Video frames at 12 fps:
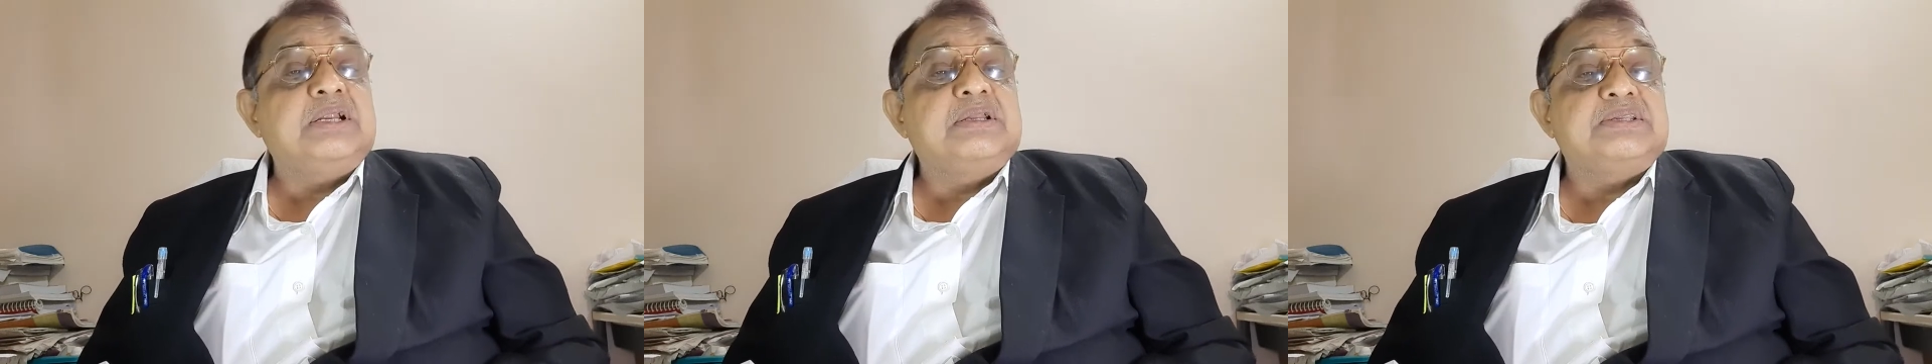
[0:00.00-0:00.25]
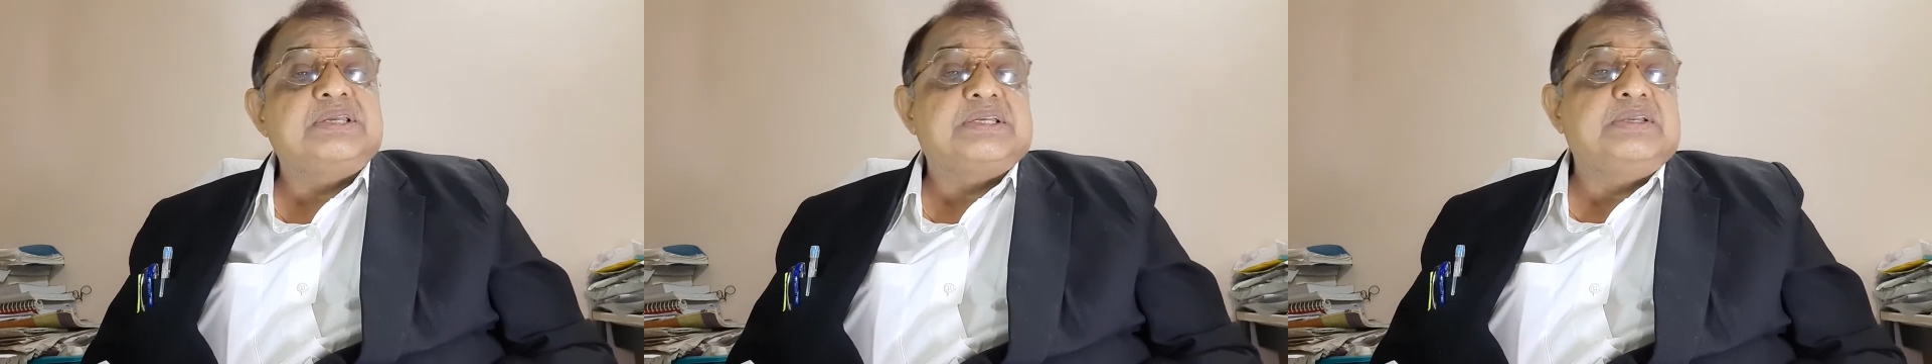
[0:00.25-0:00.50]

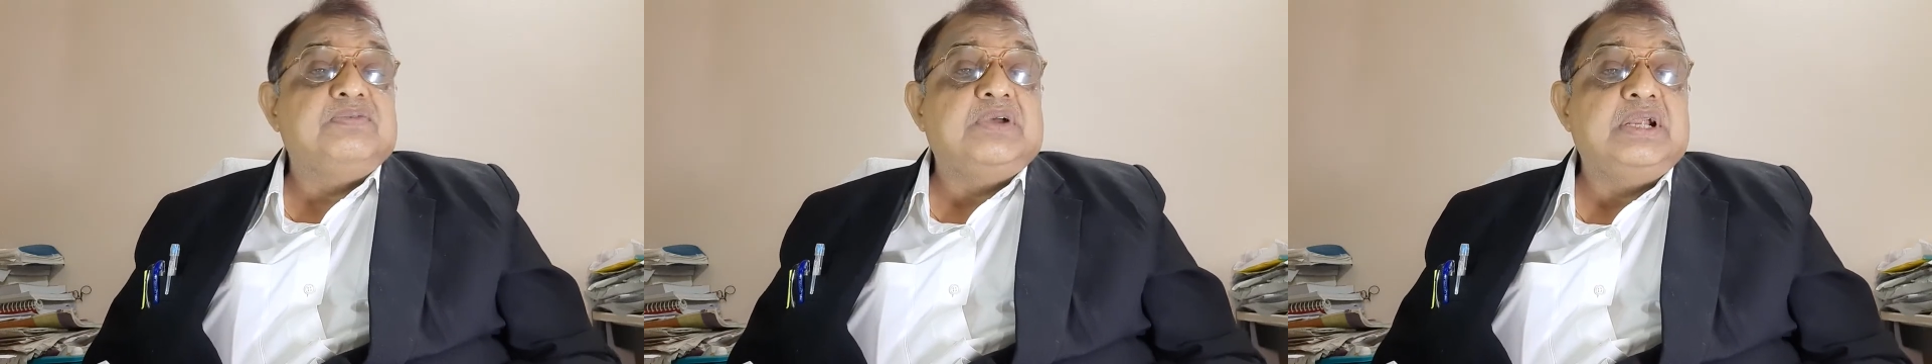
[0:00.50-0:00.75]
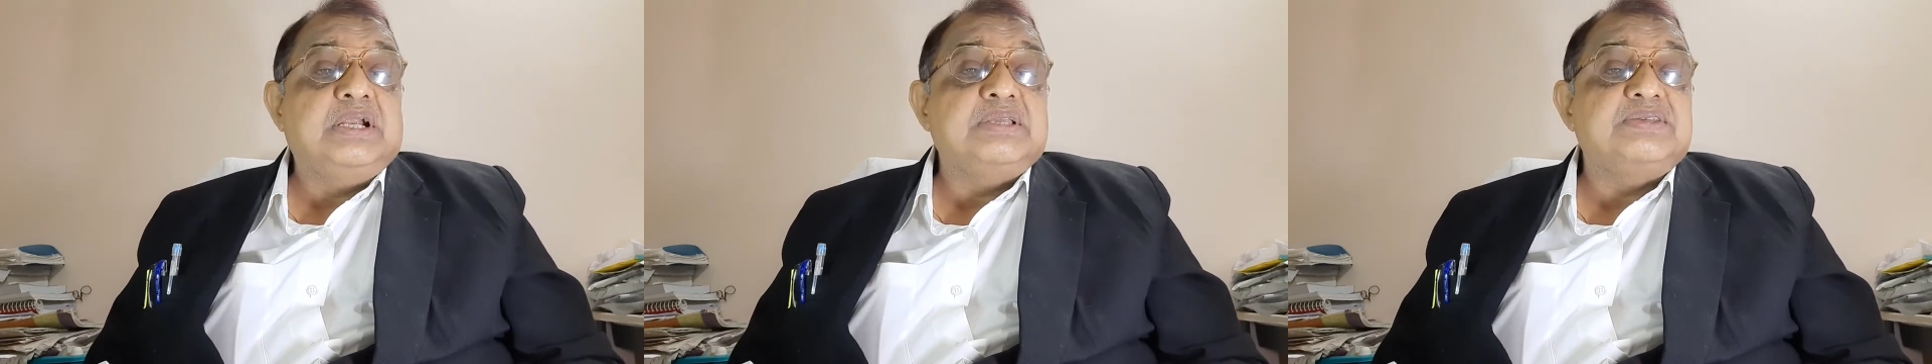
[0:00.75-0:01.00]
under section
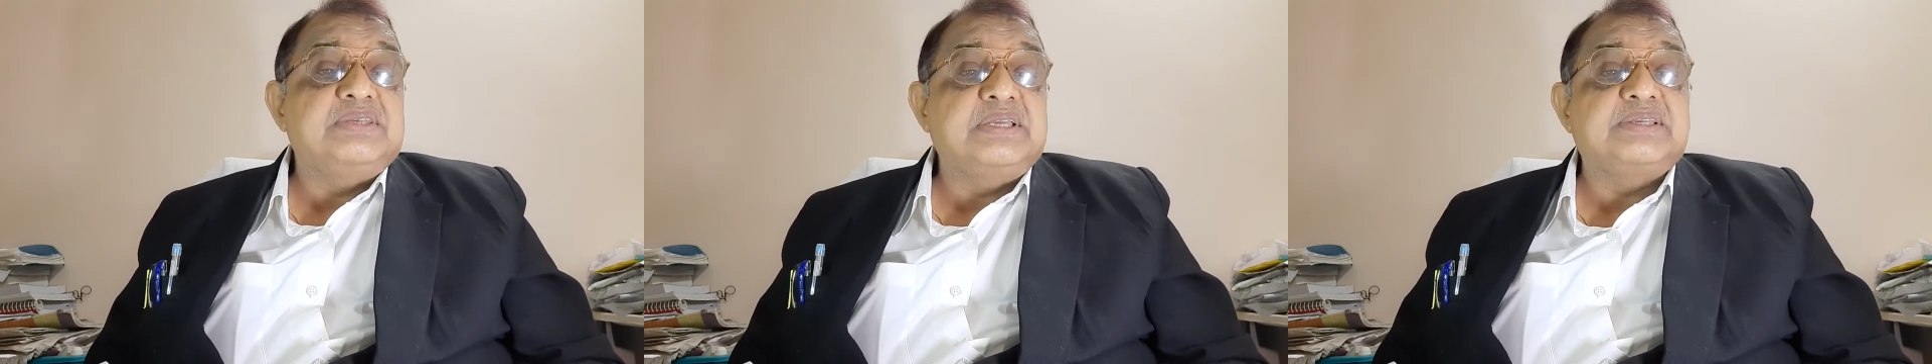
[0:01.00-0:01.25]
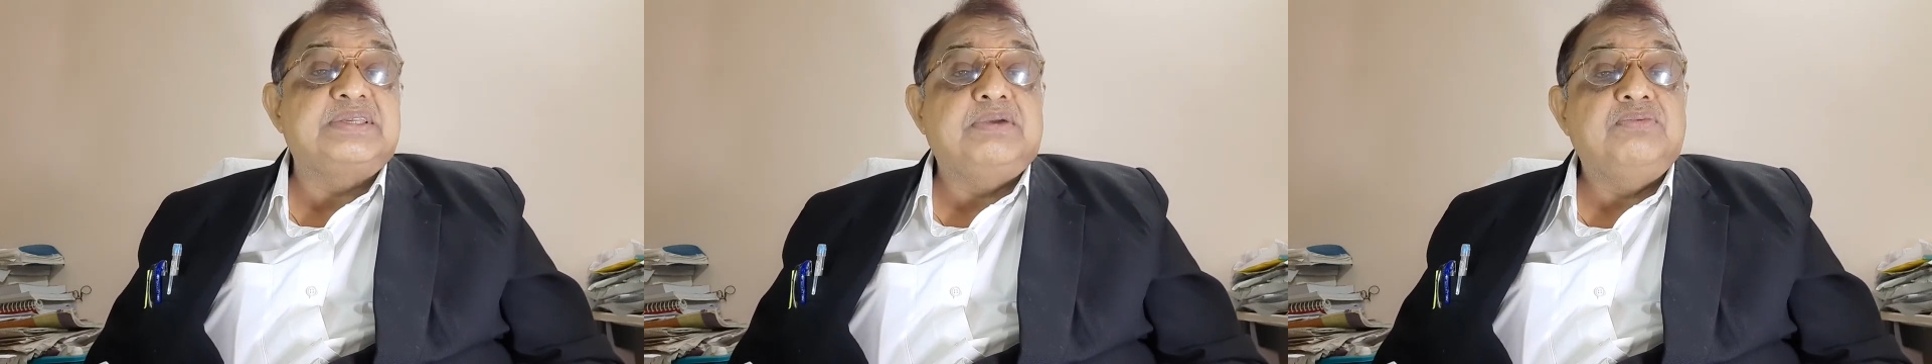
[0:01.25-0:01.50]

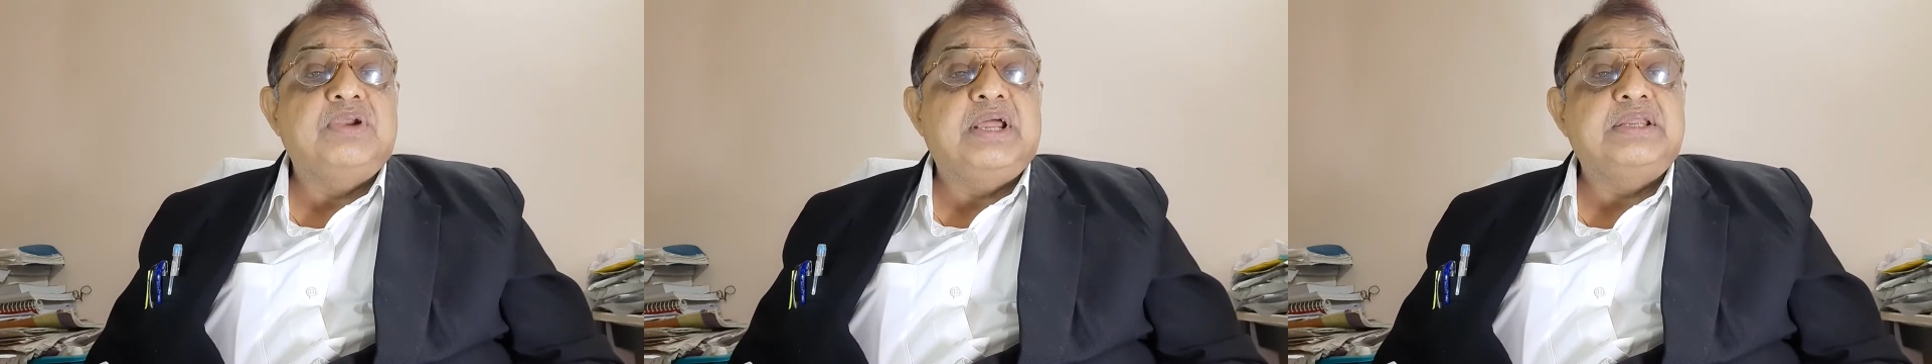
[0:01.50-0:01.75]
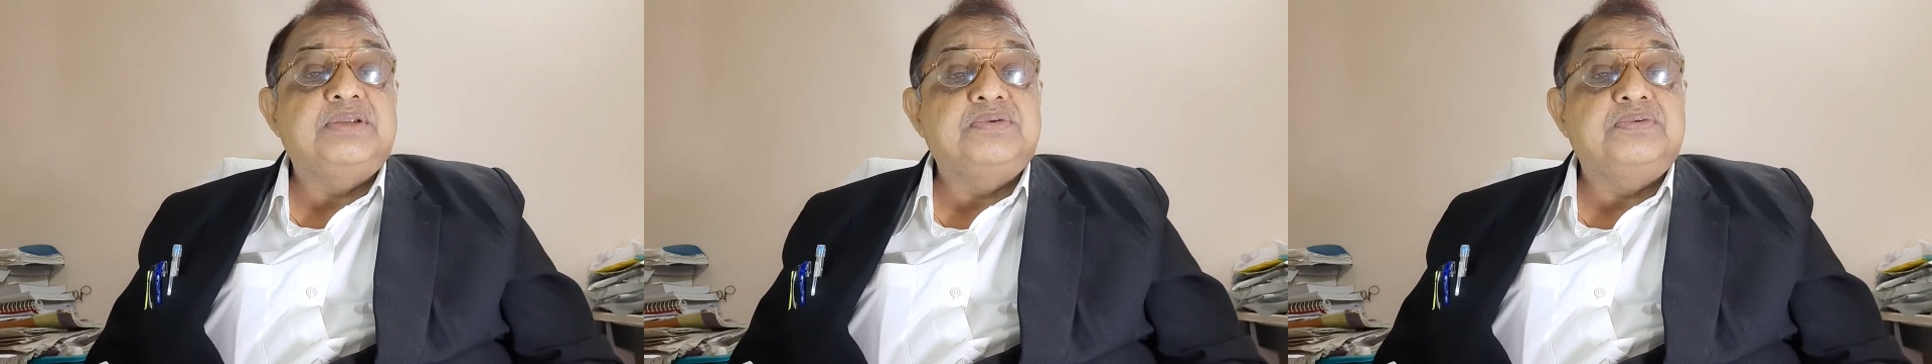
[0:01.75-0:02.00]
196 I would
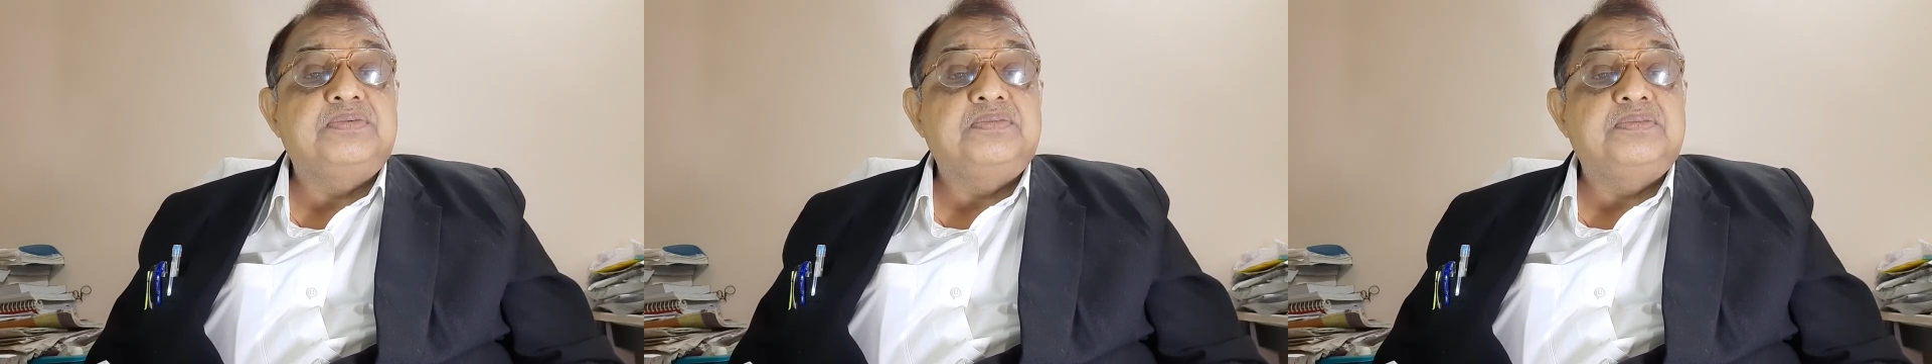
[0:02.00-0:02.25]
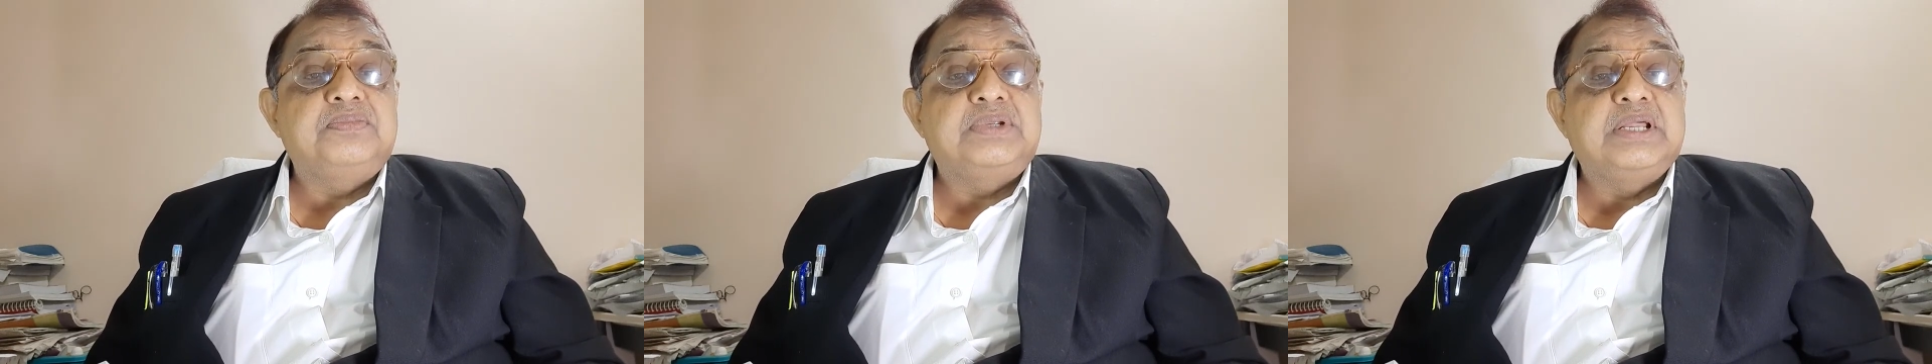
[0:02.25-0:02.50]
like to
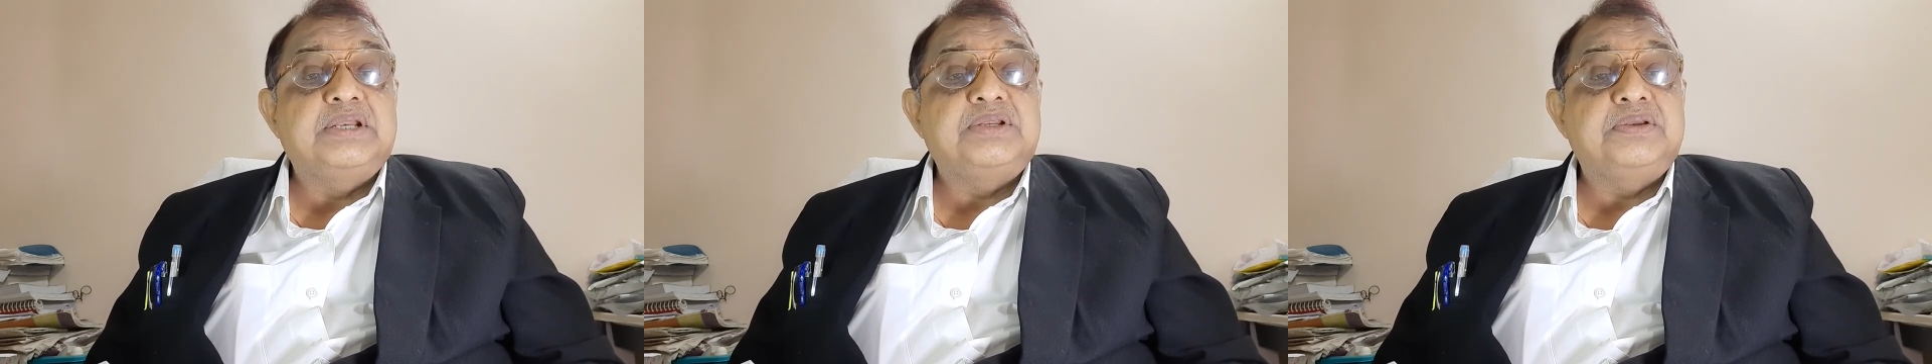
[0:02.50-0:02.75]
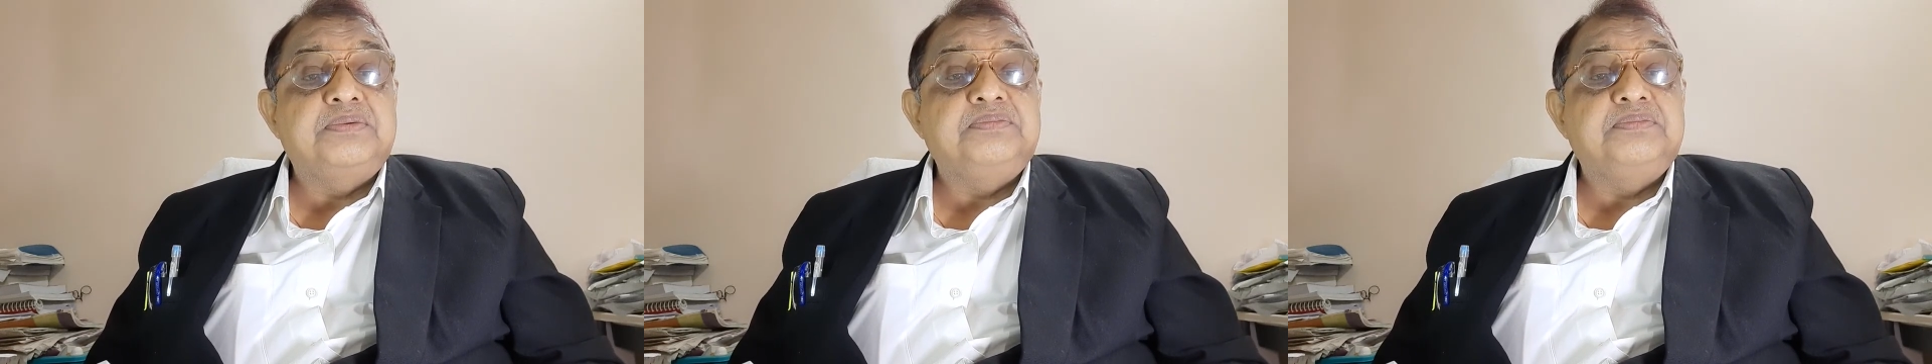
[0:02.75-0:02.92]
tell you.